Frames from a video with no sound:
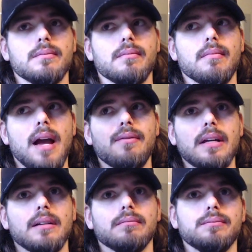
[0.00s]

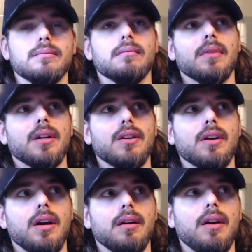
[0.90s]
having
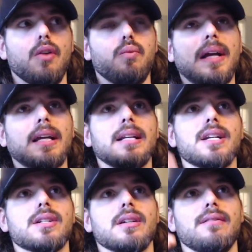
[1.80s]
a
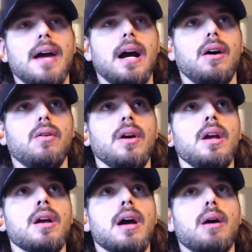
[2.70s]
recognition of how
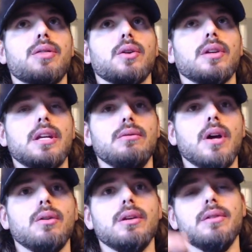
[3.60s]
thoroughly
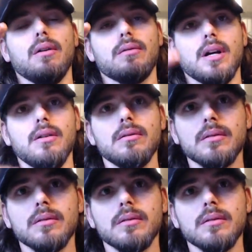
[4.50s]
you don't know,